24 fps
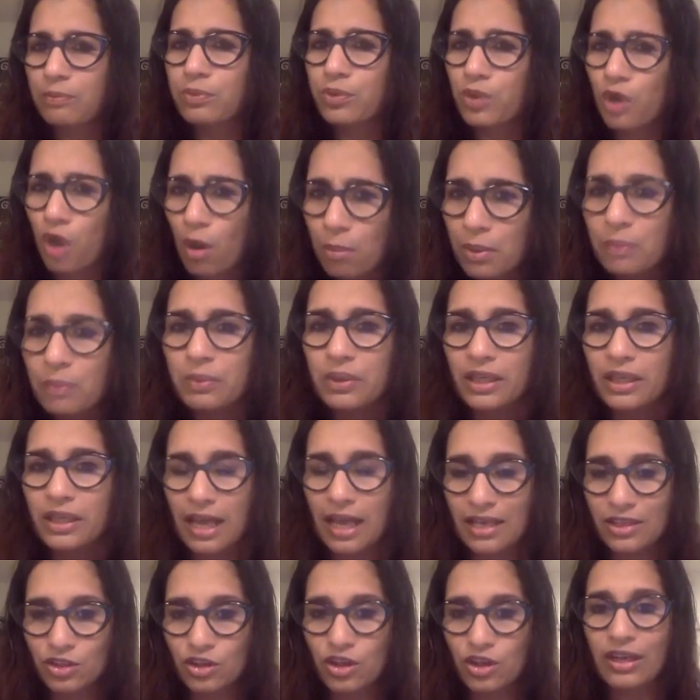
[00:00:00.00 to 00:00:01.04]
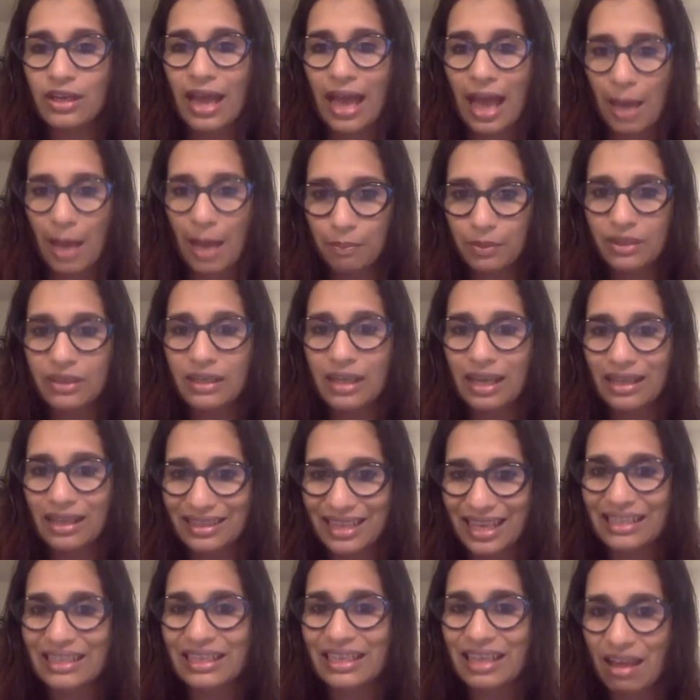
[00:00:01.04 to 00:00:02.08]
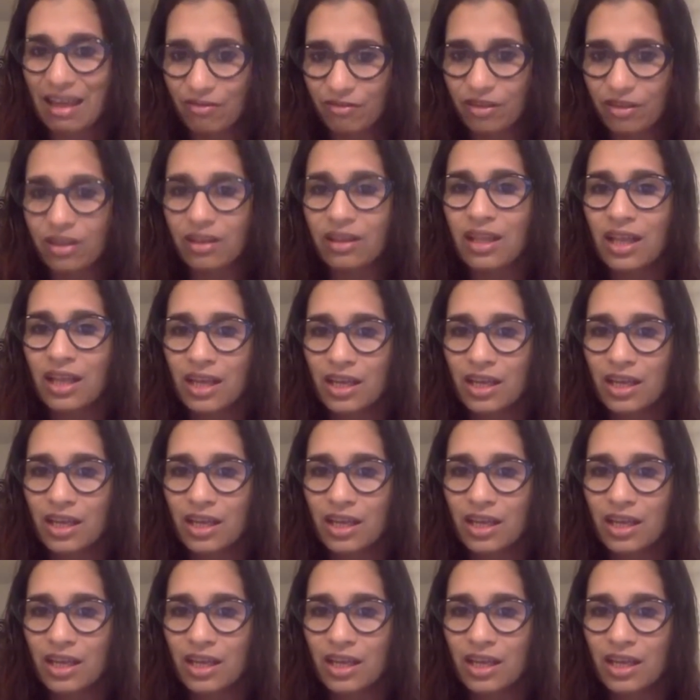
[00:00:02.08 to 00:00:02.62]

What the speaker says: probably has not happened at that level.